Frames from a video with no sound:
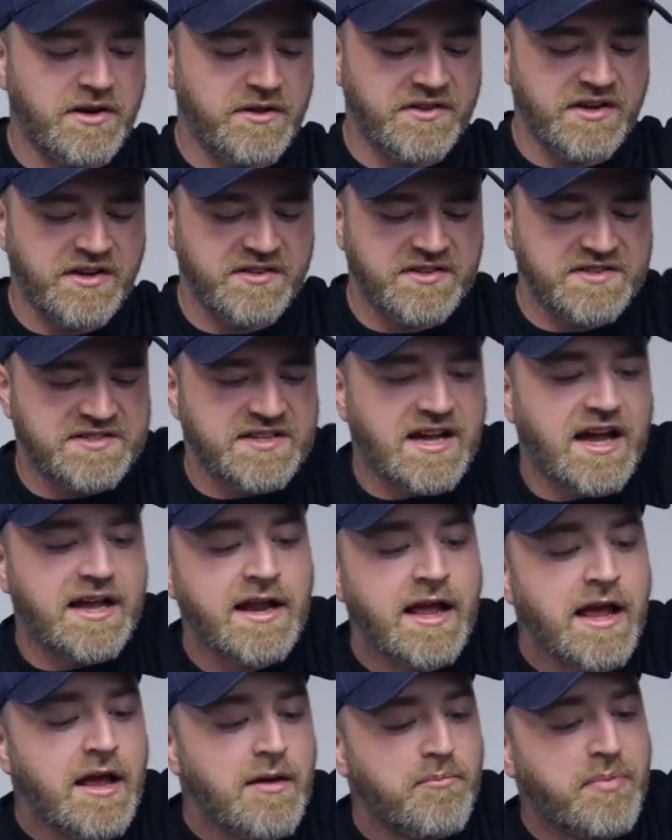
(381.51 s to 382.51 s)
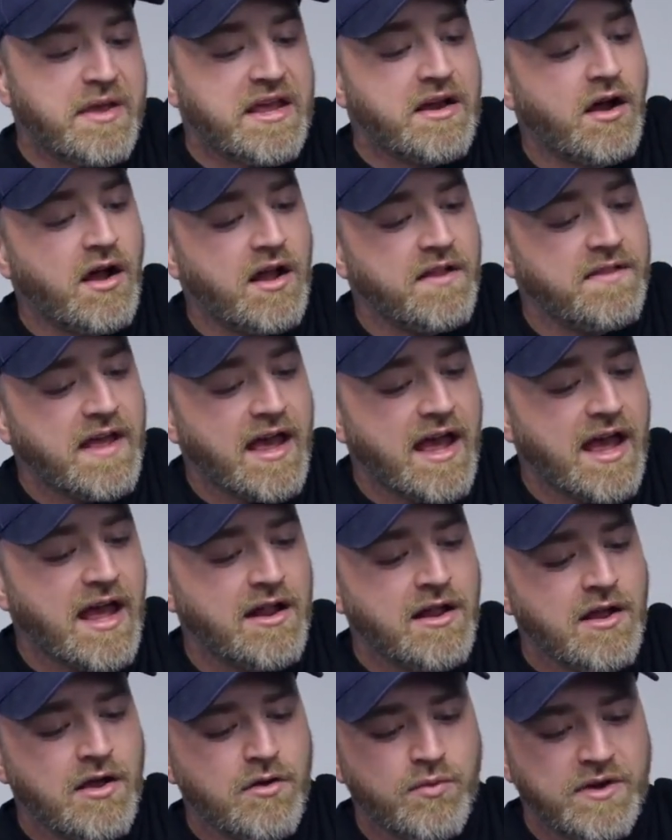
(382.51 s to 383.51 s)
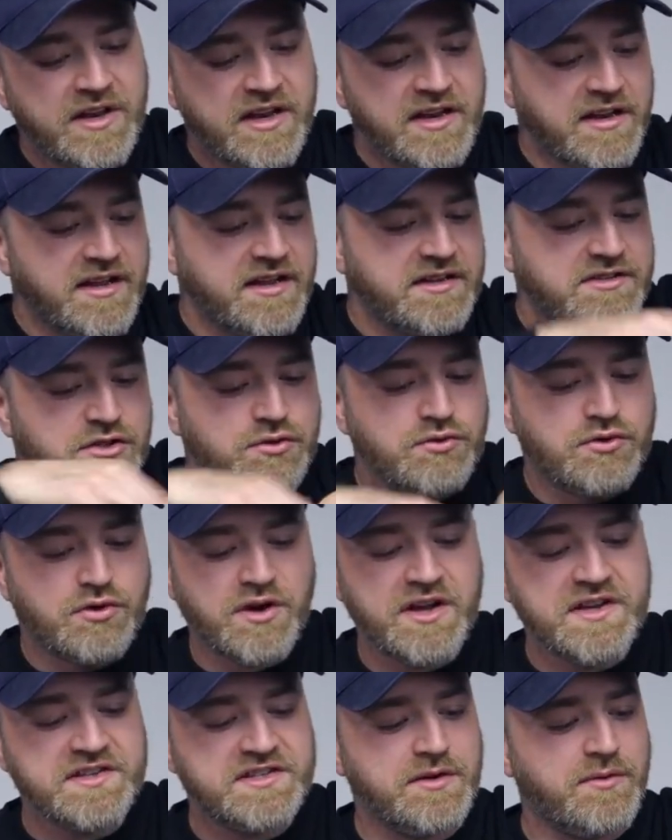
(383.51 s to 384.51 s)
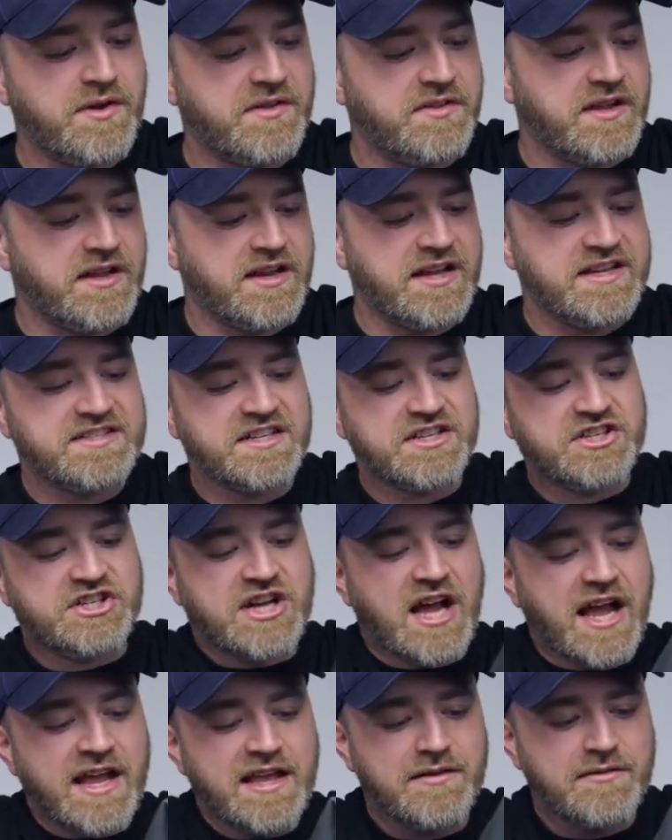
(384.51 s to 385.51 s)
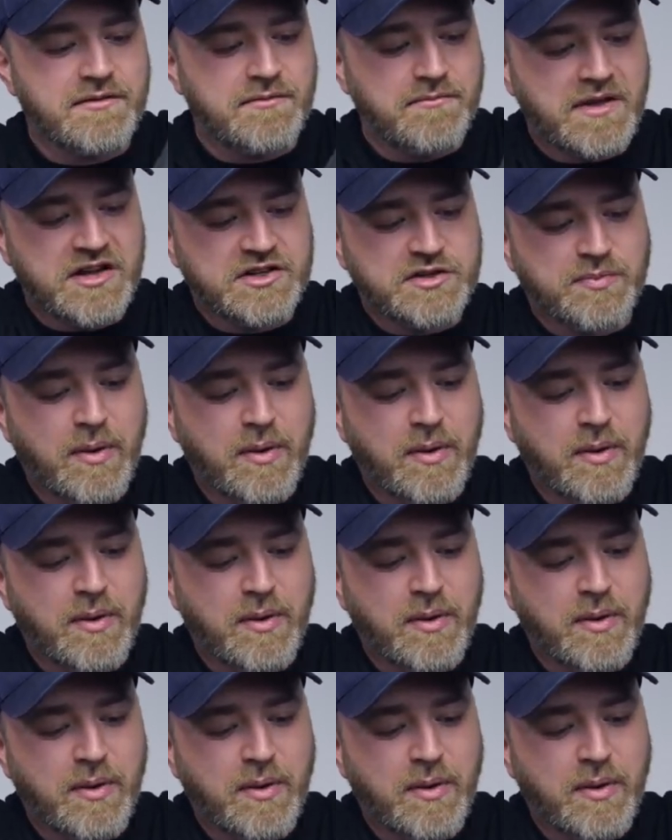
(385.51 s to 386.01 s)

on the other side. Beyond that, we didn't get too crazy with it. It's a giant mesh